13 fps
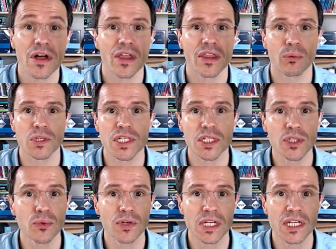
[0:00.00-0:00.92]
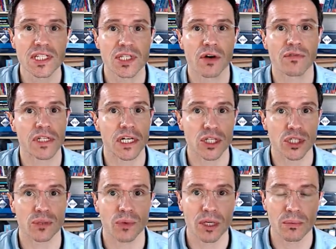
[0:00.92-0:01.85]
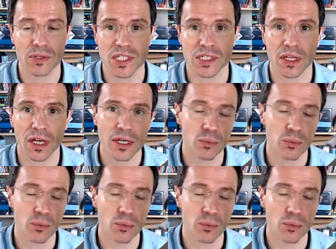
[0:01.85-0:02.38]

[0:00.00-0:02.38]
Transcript: there was a new release of the Azure Developer CLI,